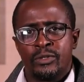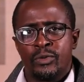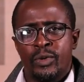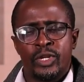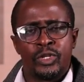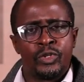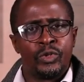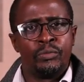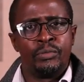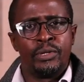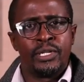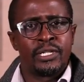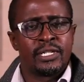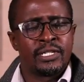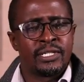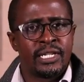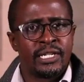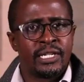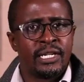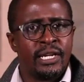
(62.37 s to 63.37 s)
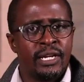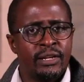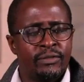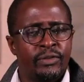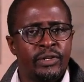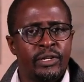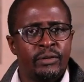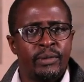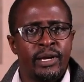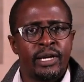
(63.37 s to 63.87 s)
So I should be at a certain
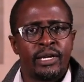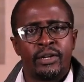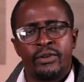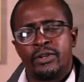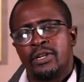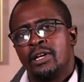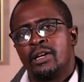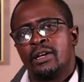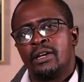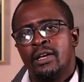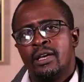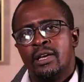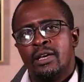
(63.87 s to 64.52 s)
level in my career.